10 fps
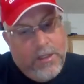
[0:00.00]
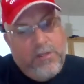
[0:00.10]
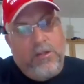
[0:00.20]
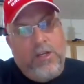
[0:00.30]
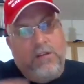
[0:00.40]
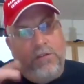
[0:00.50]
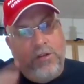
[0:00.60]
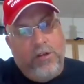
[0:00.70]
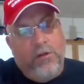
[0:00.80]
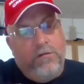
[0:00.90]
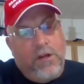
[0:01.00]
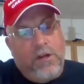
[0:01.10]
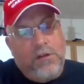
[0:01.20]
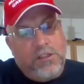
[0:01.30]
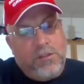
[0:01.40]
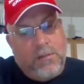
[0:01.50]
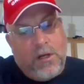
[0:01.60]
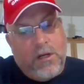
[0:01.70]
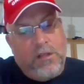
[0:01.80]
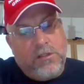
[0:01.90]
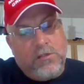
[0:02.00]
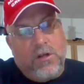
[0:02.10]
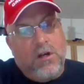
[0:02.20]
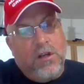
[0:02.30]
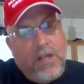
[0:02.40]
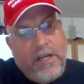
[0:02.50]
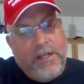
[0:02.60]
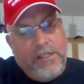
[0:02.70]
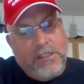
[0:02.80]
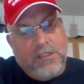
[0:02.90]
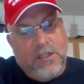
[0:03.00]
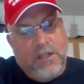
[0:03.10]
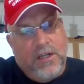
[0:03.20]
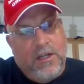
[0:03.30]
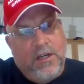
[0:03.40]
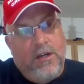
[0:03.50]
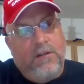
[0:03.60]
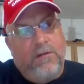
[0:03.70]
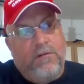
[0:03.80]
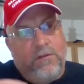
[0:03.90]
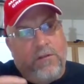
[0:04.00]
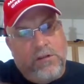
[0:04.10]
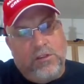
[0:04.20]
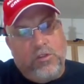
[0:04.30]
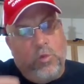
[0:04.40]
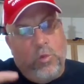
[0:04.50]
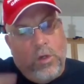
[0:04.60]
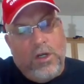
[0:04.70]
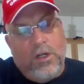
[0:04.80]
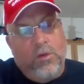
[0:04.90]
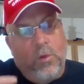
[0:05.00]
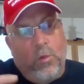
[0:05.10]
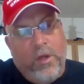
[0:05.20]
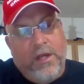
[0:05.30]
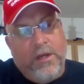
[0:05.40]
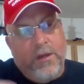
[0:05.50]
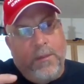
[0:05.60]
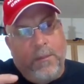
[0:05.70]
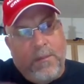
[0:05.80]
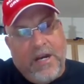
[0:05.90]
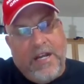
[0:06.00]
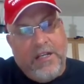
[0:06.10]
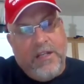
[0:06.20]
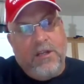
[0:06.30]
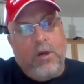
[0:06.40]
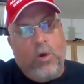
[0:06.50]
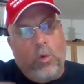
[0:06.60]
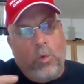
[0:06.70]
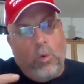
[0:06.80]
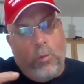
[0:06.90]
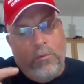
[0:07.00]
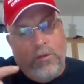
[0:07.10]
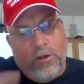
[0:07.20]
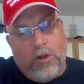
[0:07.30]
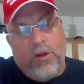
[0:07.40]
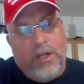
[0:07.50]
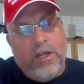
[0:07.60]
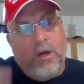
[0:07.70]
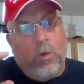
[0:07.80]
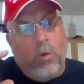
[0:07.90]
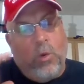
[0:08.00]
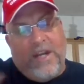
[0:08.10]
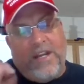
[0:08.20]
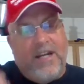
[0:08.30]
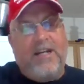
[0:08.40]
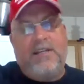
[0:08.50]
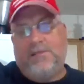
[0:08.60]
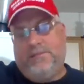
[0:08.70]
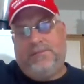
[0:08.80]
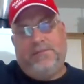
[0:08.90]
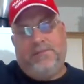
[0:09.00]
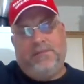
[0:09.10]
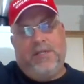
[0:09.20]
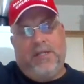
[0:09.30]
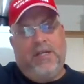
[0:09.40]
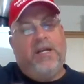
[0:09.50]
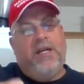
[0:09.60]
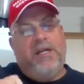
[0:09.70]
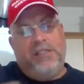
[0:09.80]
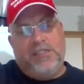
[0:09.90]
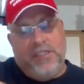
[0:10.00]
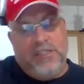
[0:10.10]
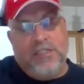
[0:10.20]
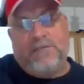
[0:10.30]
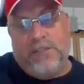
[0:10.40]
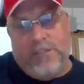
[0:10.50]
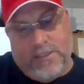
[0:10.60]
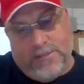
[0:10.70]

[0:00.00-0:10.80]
So you have two very smart and strong ladies versus one weak-minded, nerdy white guy. You see the difference here?